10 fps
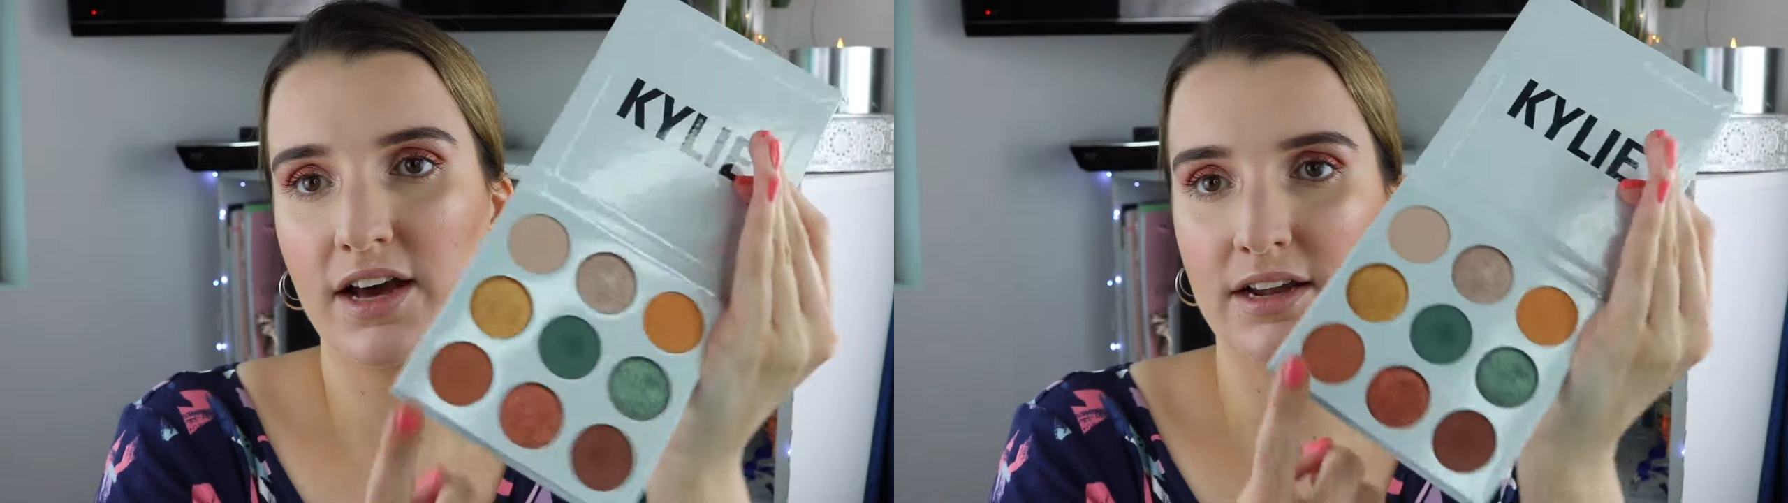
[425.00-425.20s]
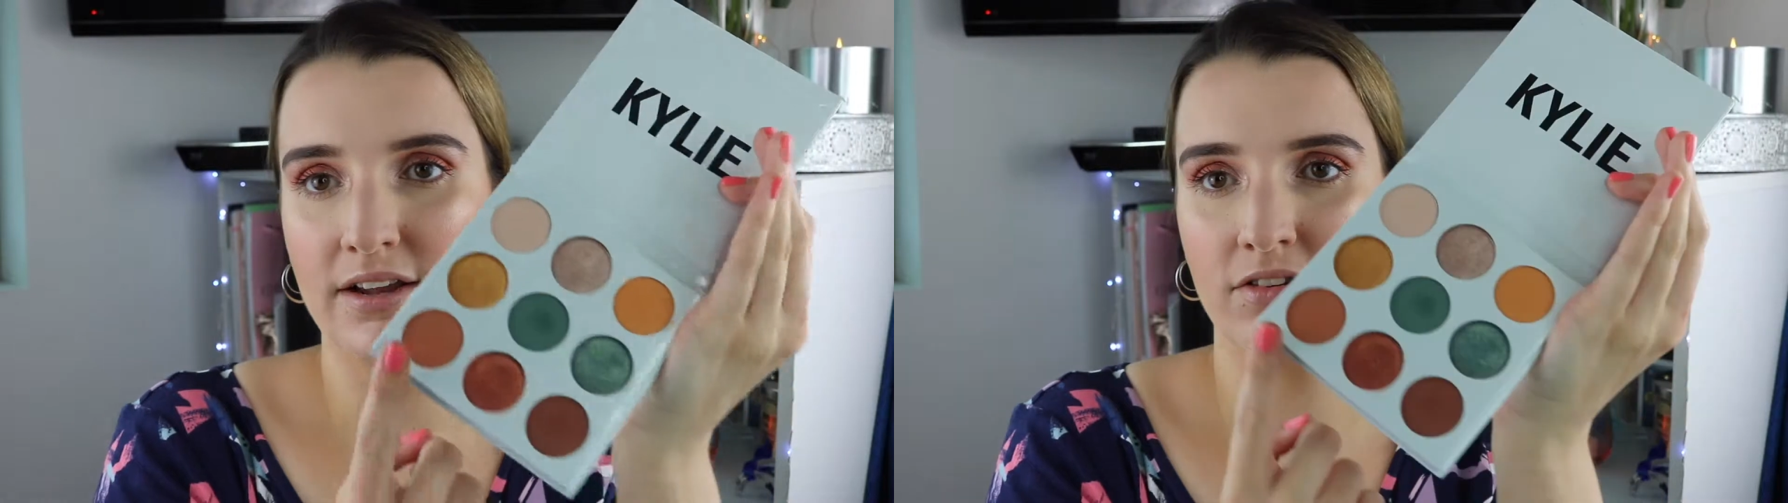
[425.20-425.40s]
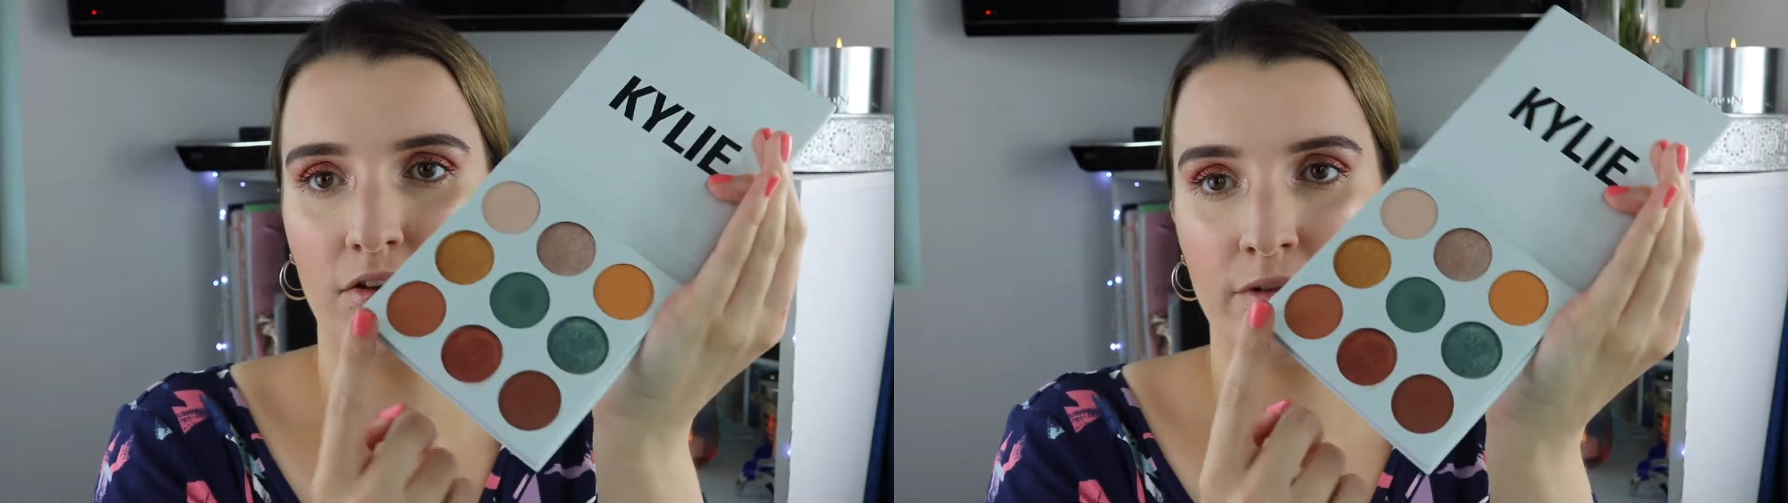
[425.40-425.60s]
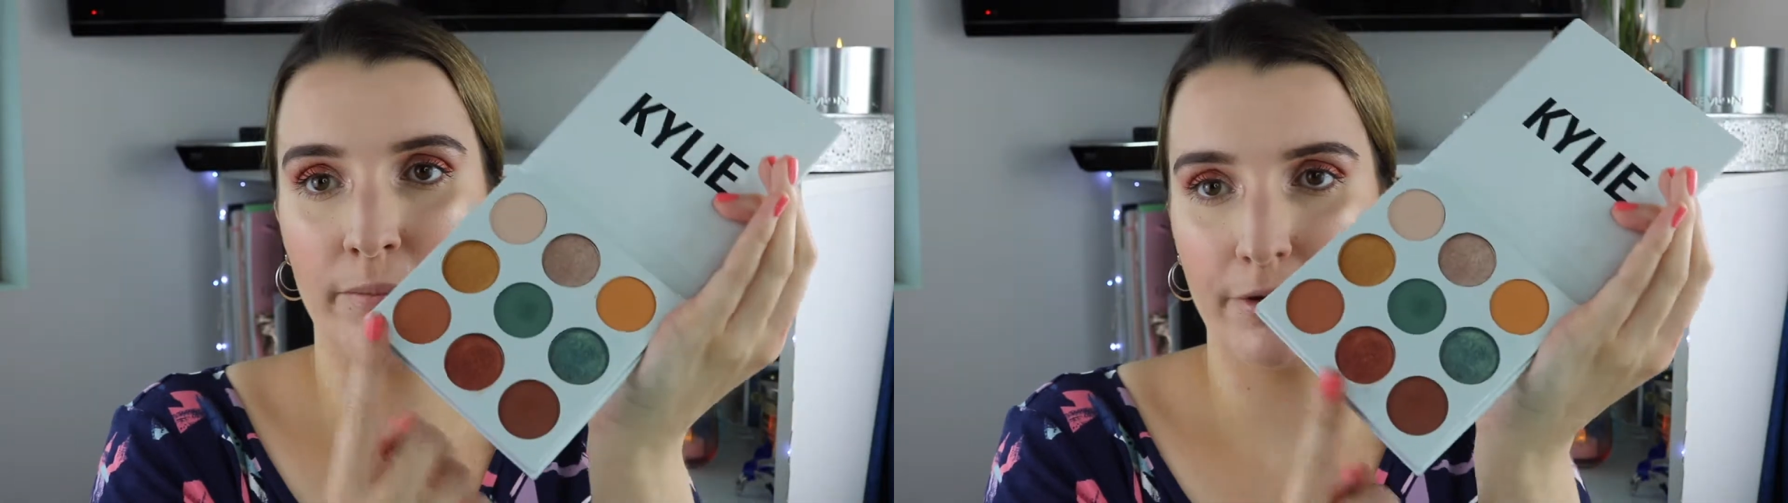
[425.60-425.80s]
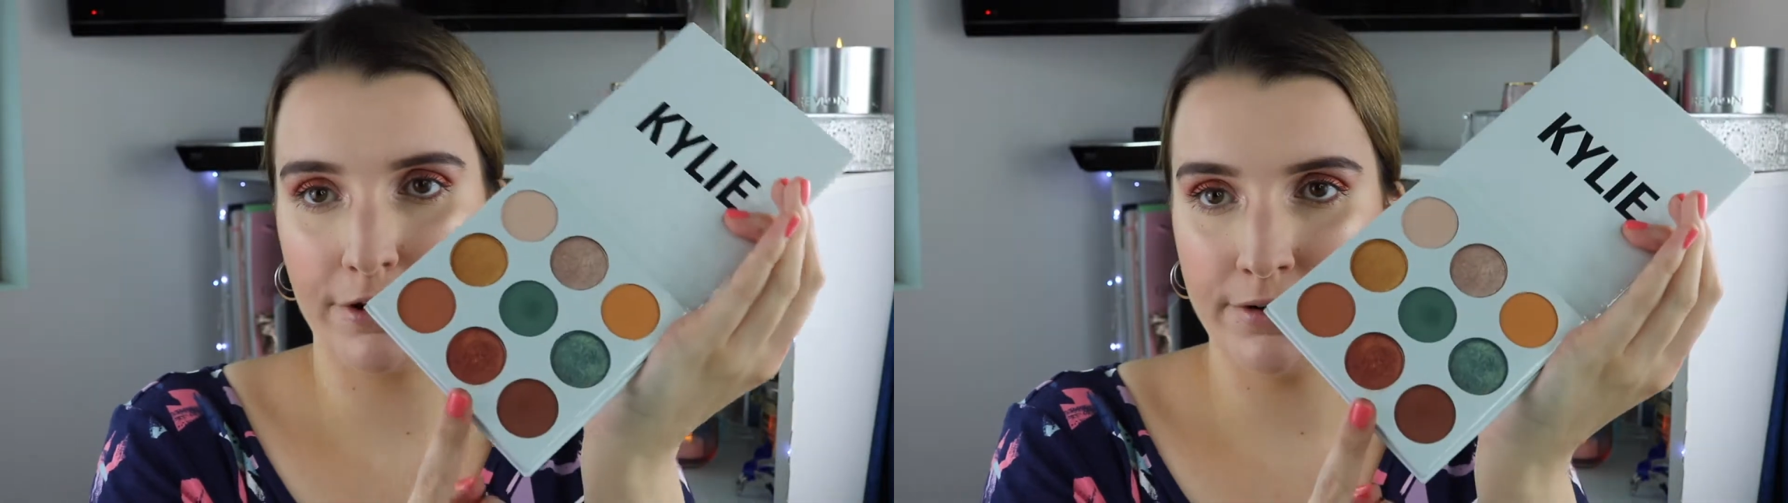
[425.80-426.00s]
colours on the
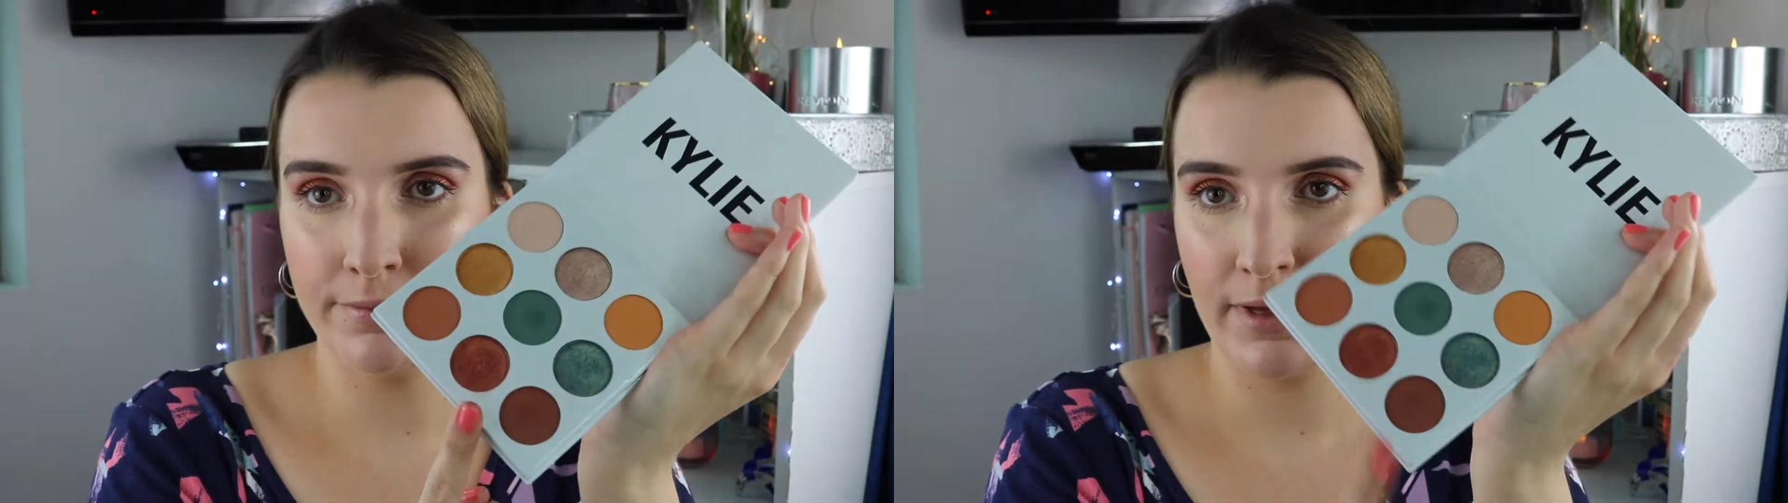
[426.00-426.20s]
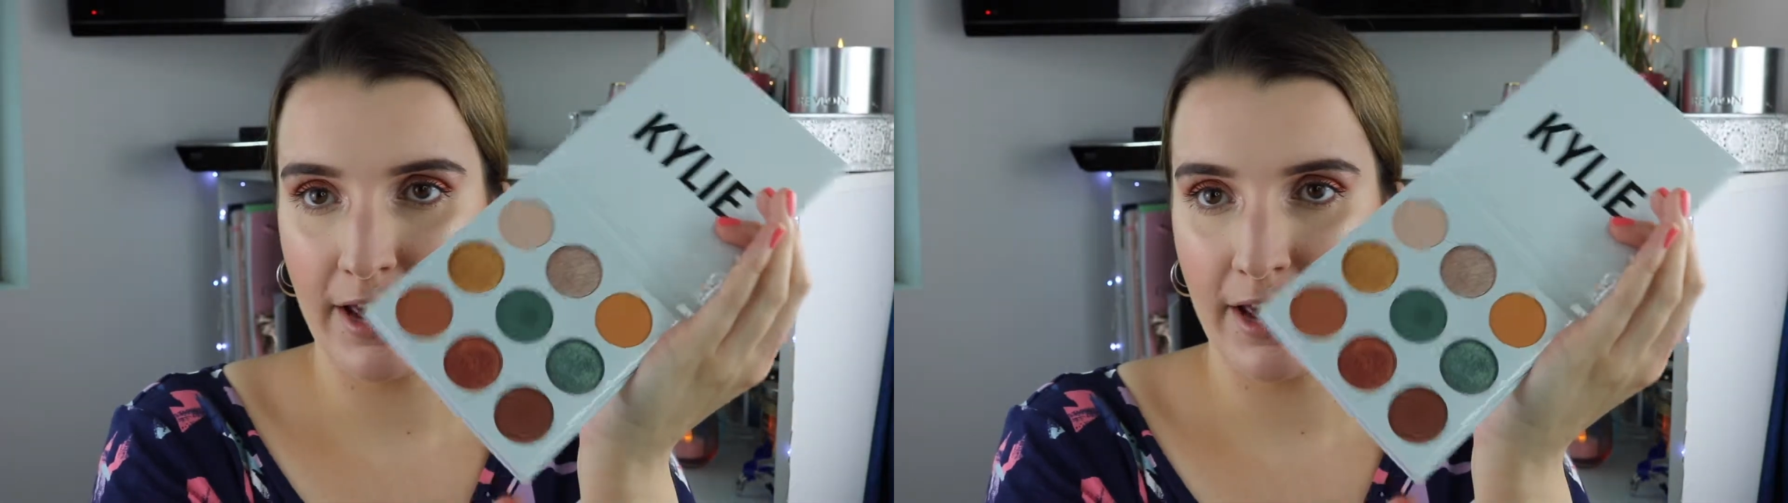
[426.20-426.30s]
bottom